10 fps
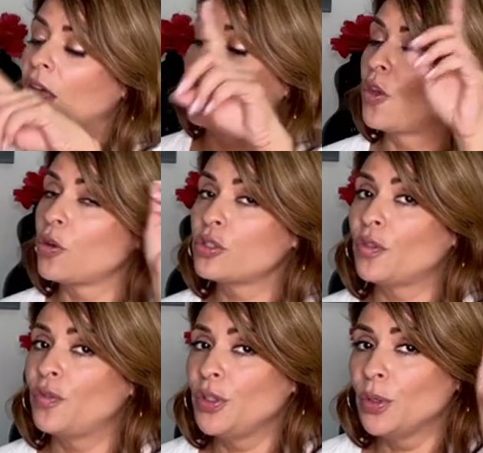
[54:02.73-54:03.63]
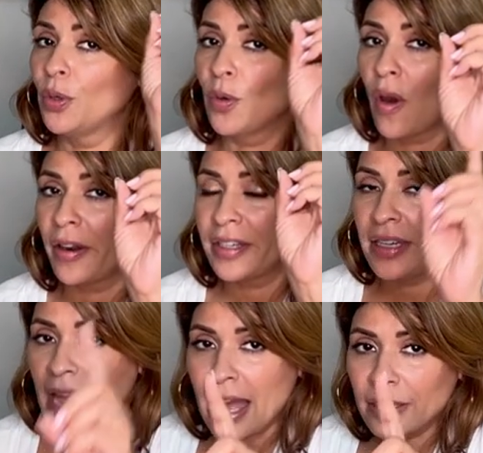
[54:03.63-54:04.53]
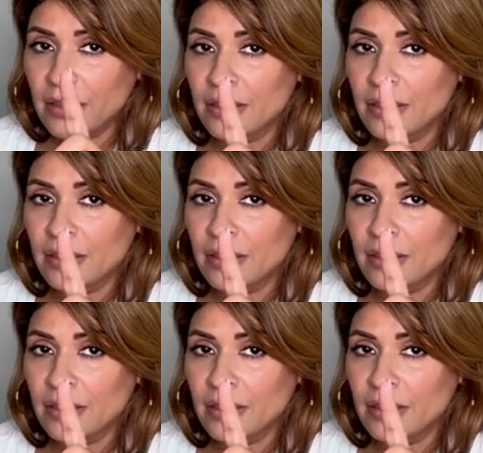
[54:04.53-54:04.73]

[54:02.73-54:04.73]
Those of you who are not